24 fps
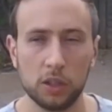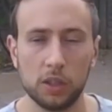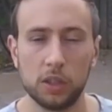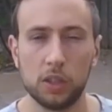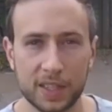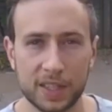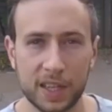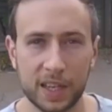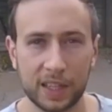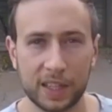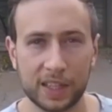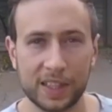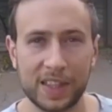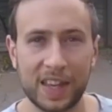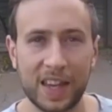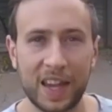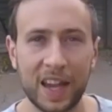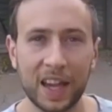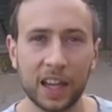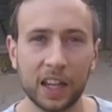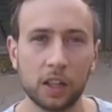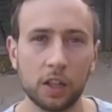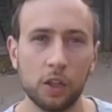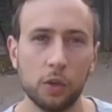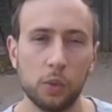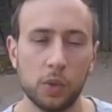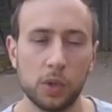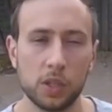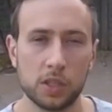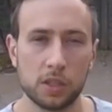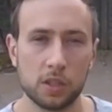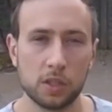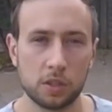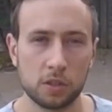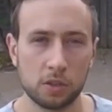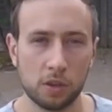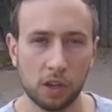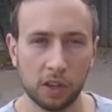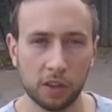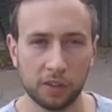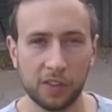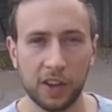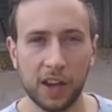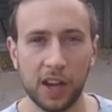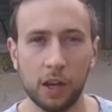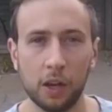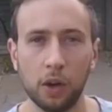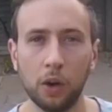exactly the angle at which it struck,
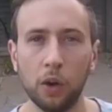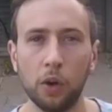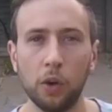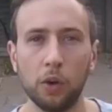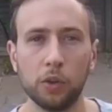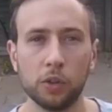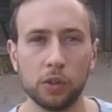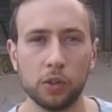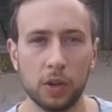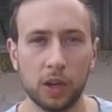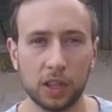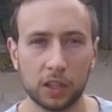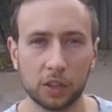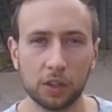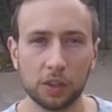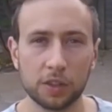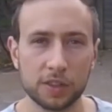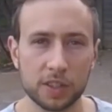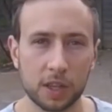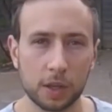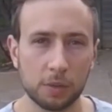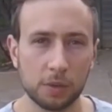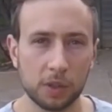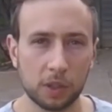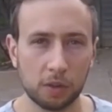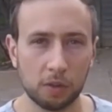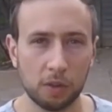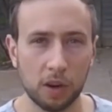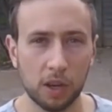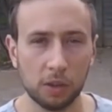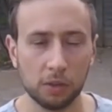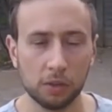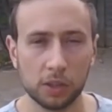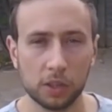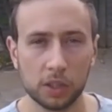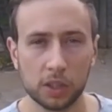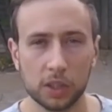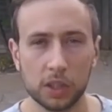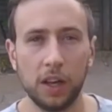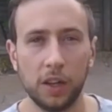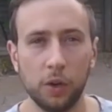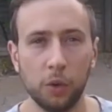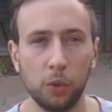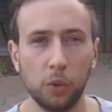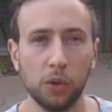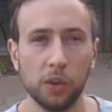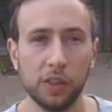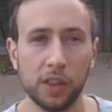for how long you had contact with the ground, and
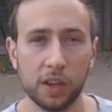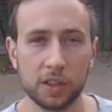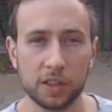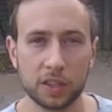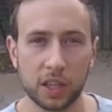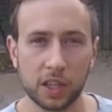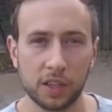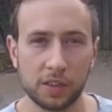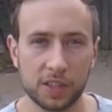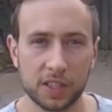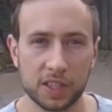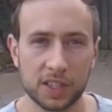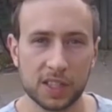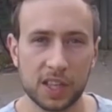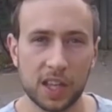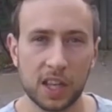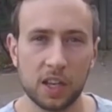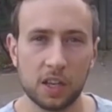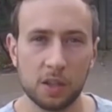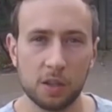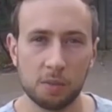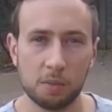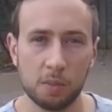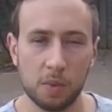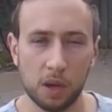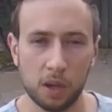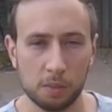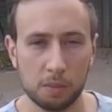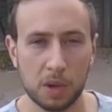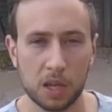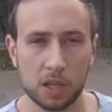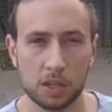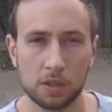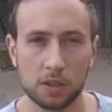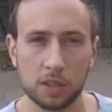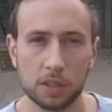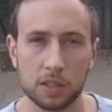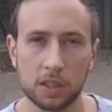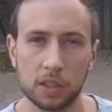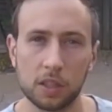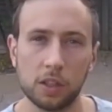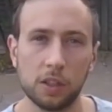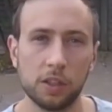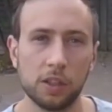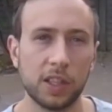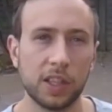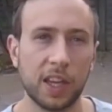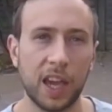all of those kind of extended metrics,
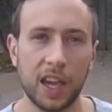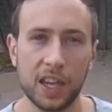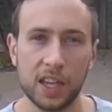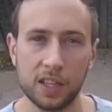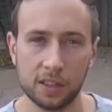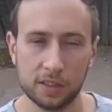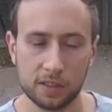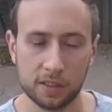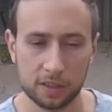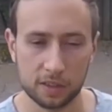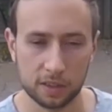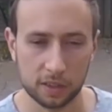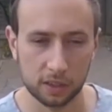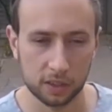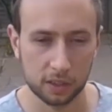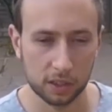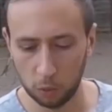including cadence.